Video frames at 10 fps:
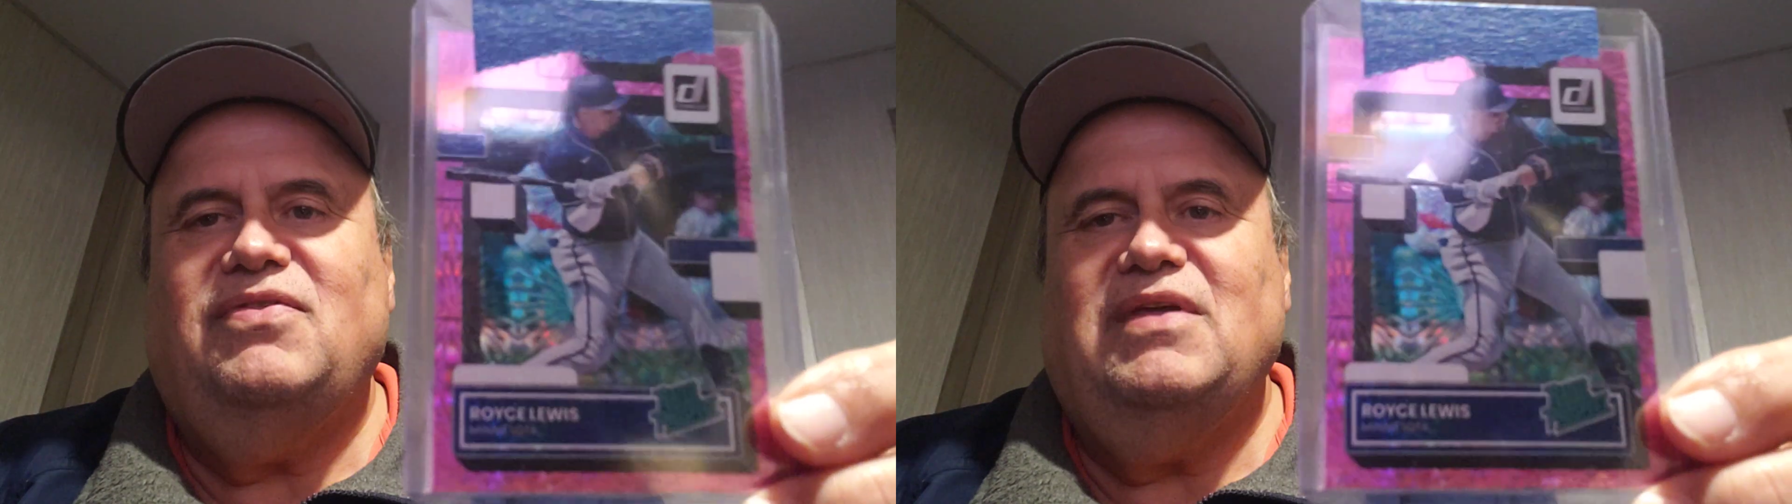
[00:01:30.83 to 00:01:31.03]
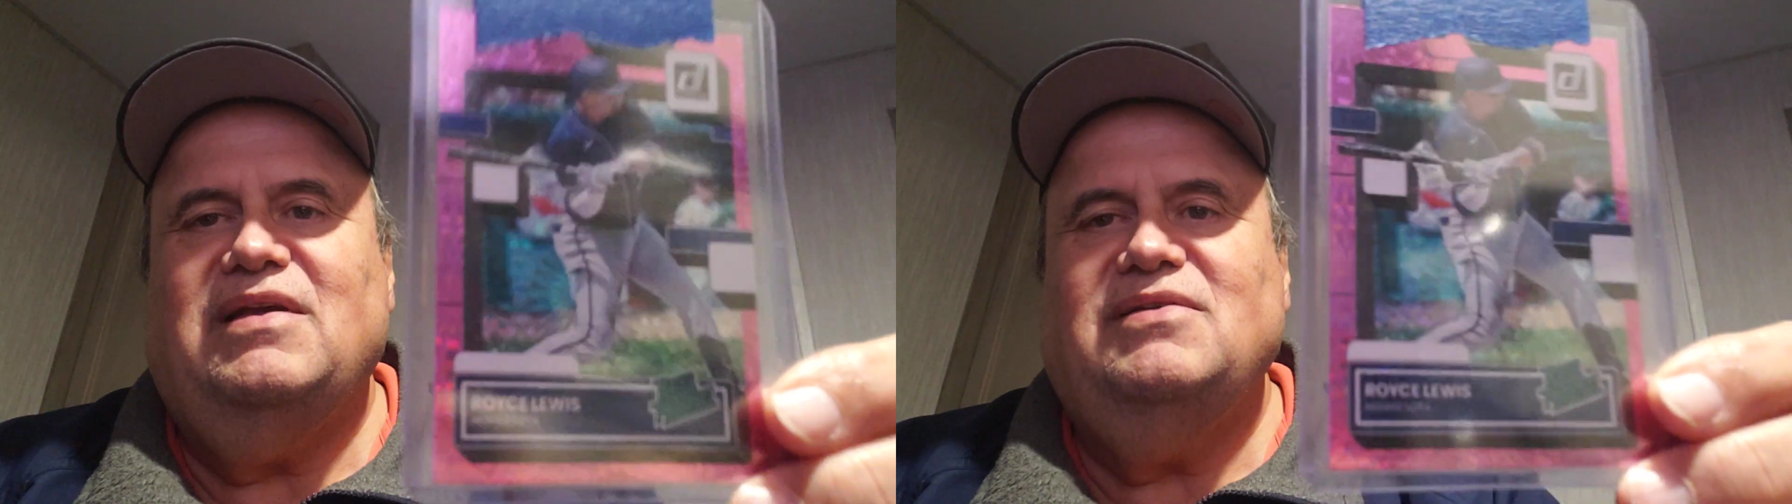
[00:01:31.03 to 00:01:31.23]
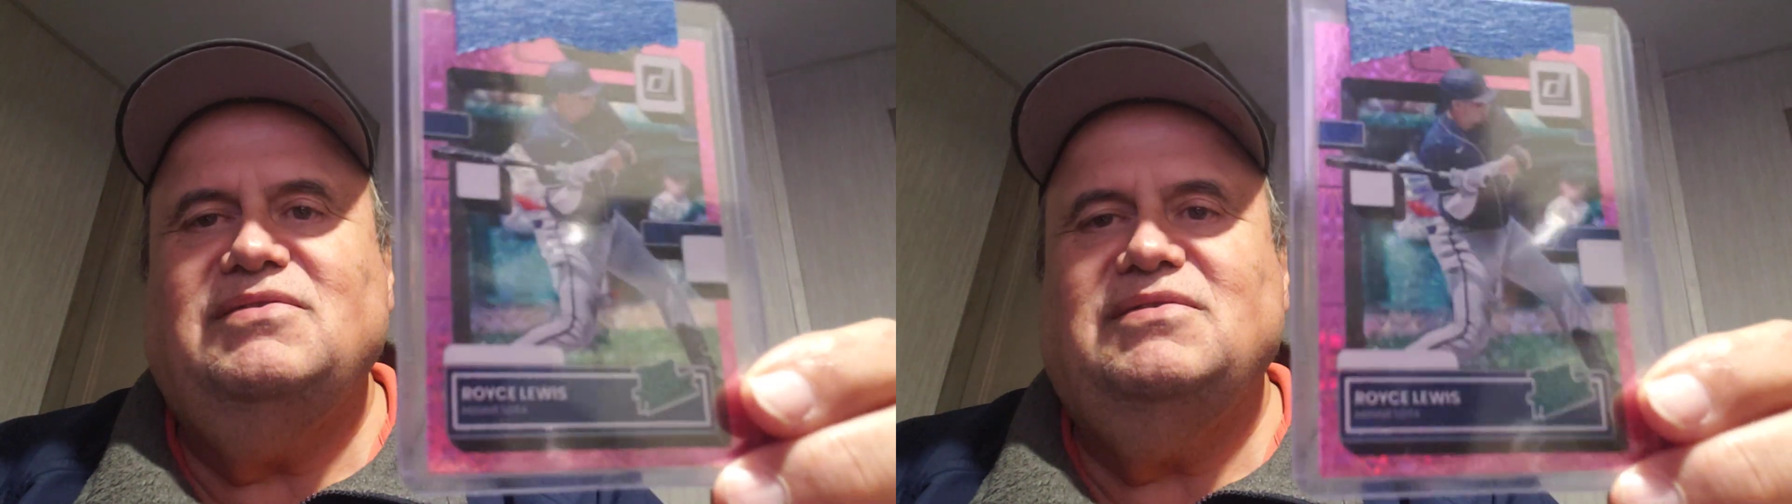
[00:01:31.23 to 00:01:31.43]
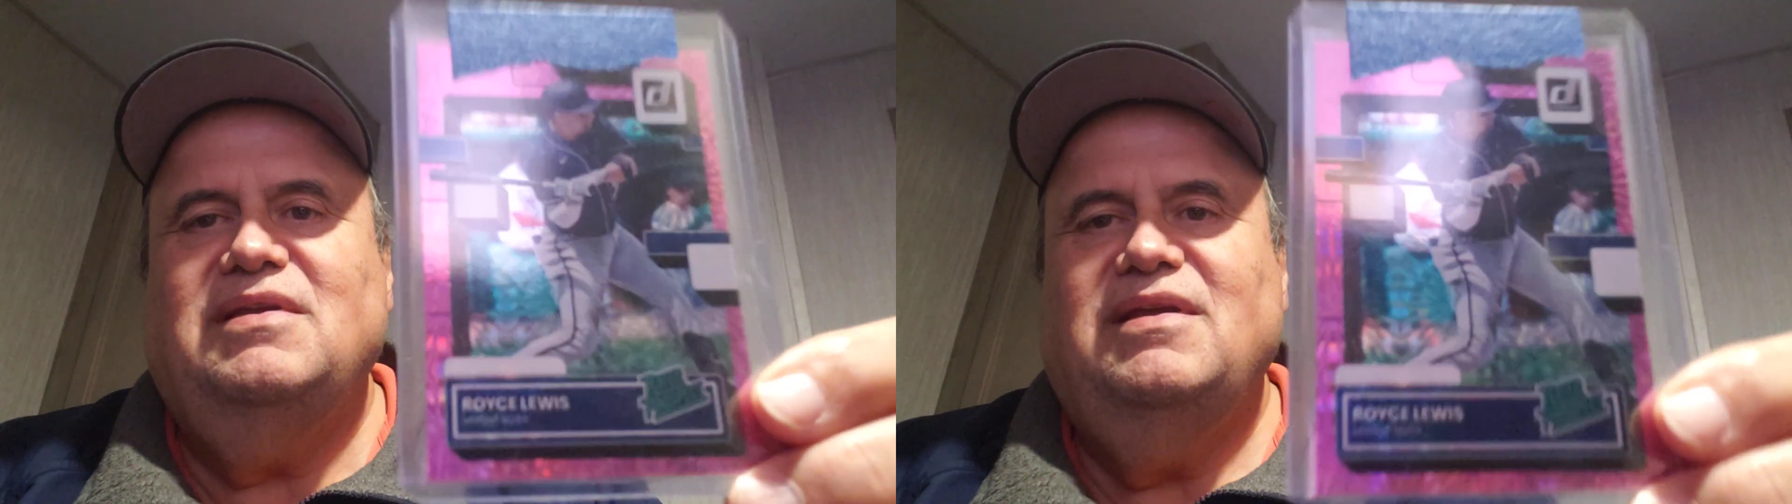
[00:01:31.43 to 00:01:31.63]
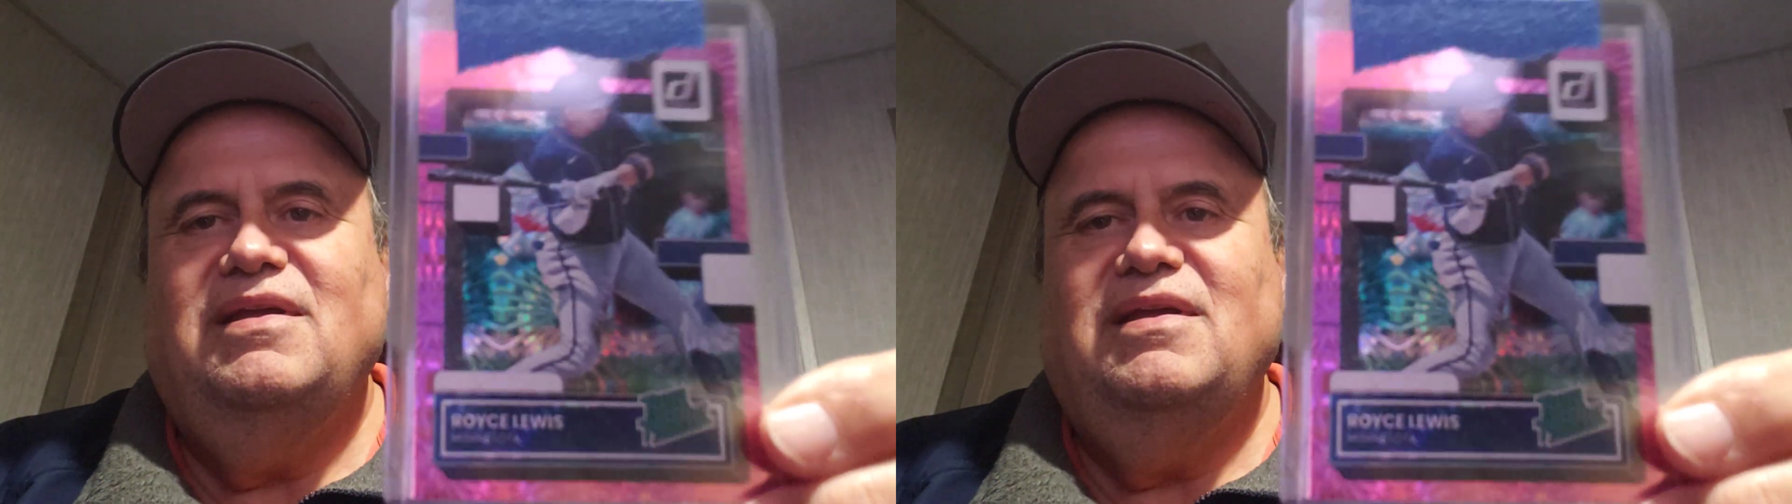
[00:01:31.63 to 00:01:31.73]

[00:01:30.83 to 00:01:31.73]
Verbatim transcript: things